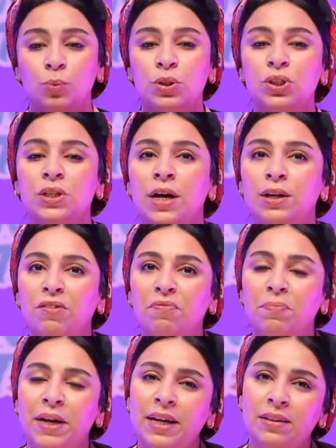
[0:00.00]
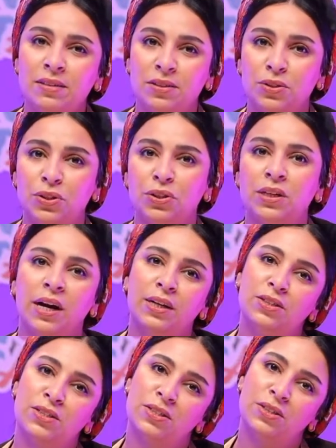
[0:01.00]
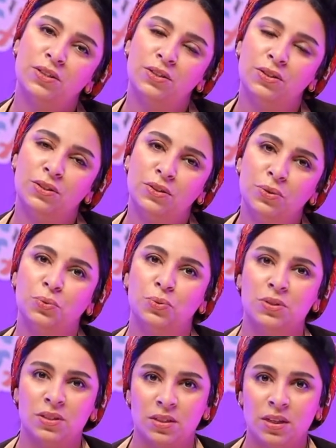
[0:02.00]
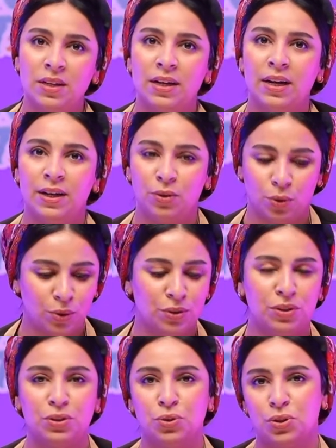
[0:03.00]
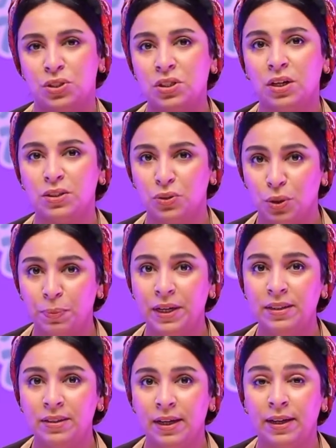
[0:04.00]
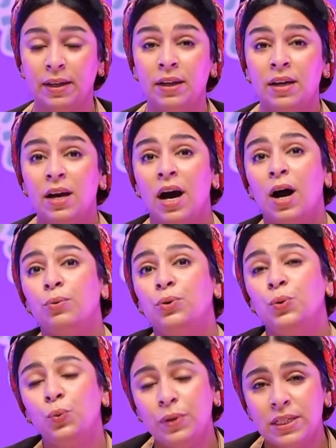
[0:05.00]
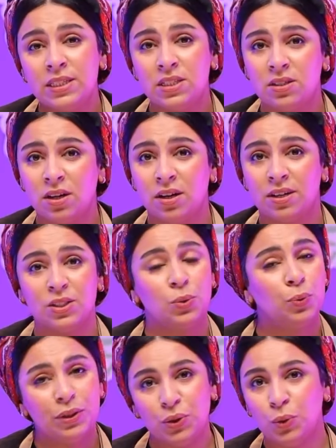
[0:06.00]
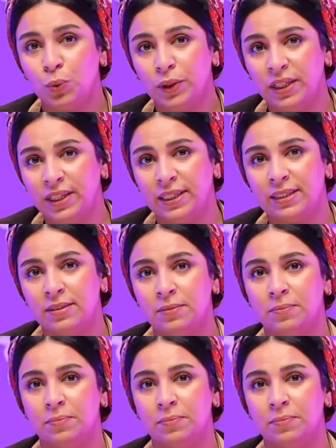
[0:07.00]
Which kind of paint do you guys use in order to start your painting? How do we start? What do we need?